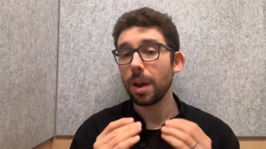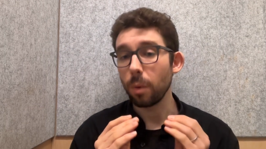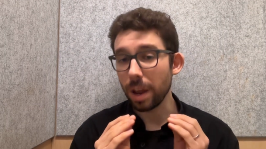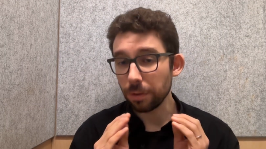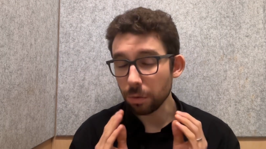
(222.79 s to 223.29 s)

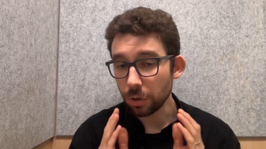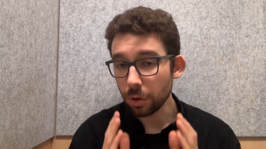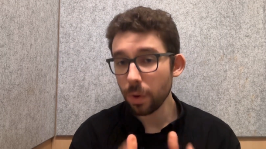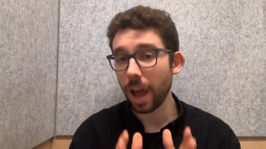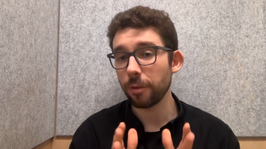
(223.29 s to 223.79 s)
if you
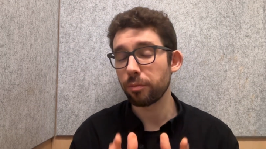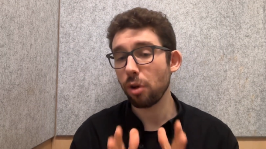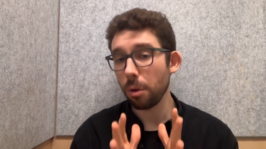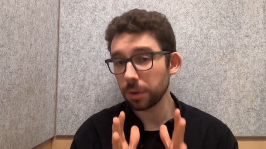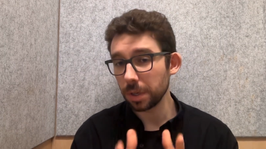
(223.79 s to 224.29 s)
do have
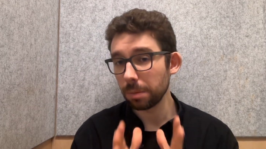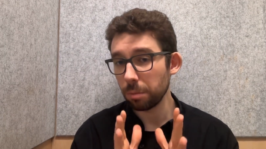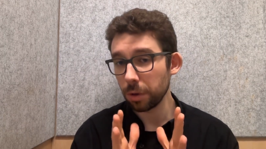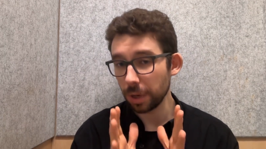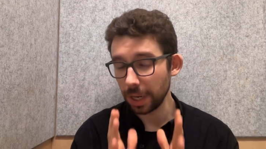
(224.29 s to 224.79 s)
problems
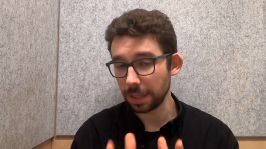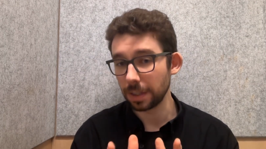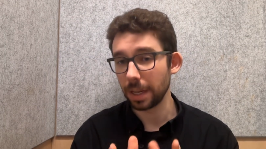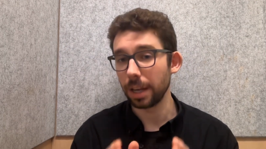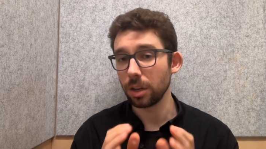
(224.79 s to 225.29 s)
with your data
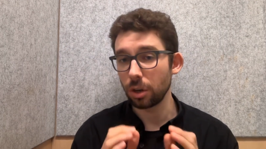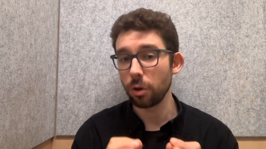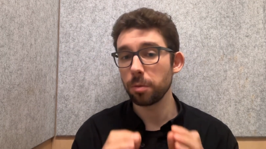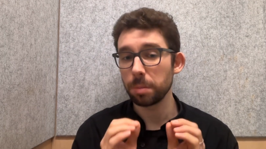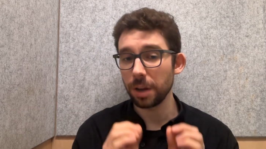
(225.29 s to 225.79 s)
set,
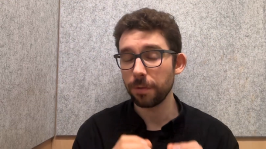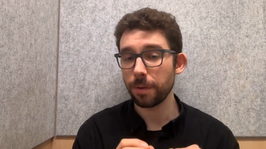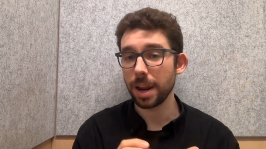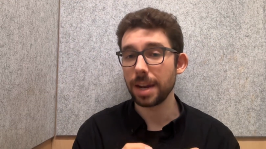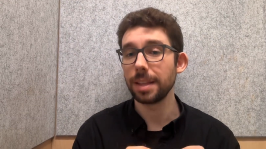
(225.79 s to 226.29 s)
don't be
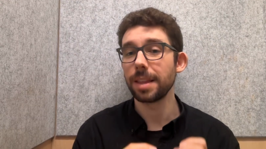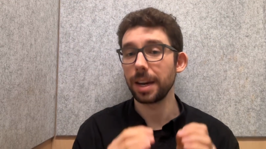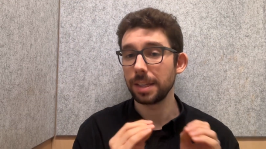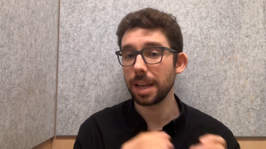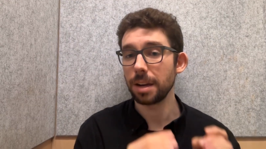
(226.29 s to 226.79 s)
afraid that
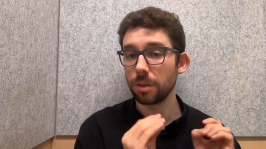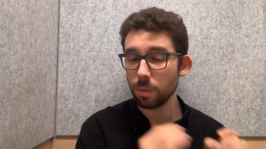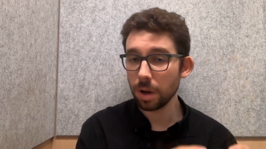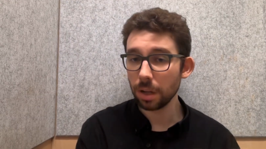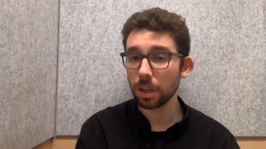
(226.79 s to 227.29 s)
it's the end of the
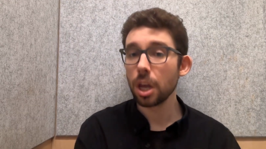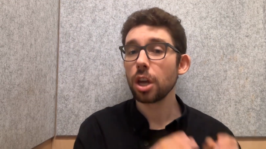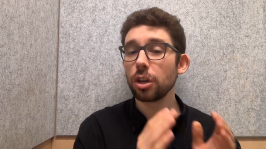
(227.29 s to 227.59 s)
world.